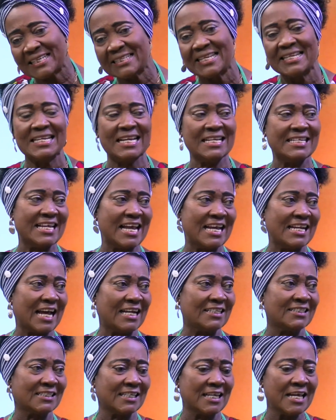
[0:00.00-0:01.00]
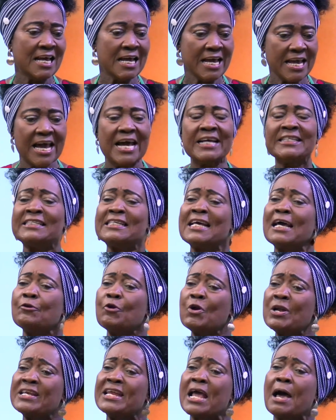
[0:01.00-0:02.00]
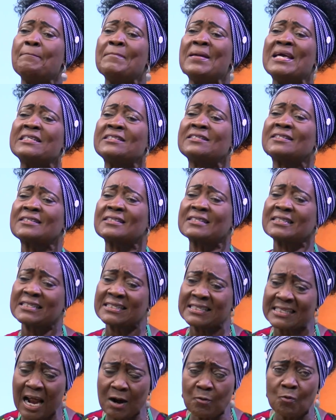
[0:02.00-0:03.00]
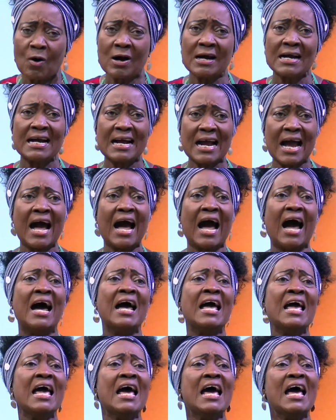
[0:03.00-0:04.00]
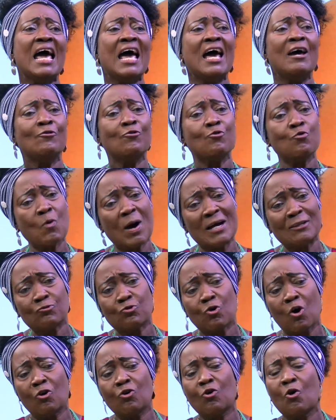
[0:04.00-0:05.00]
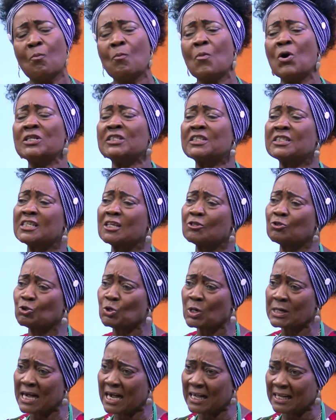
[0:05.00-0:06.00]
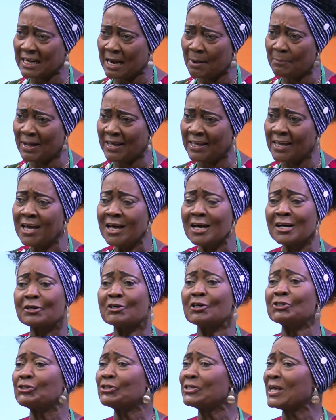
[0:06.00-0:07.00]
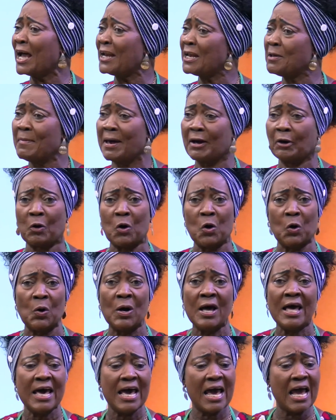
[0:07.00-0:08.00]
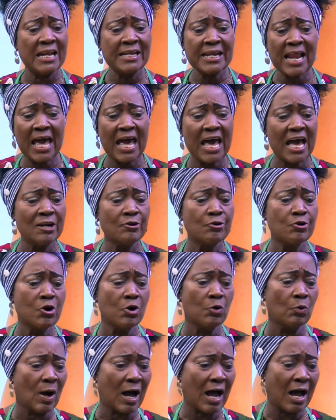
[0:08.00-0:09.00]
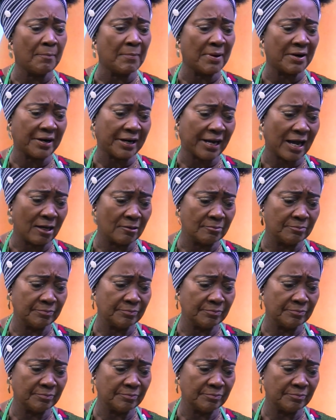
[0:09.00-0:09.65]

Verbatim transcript: didn't dear auntie. And dear, dear, Miss Rawanga. And what on the Monte Soca Cramai, Matosiani Meko, and a drew America.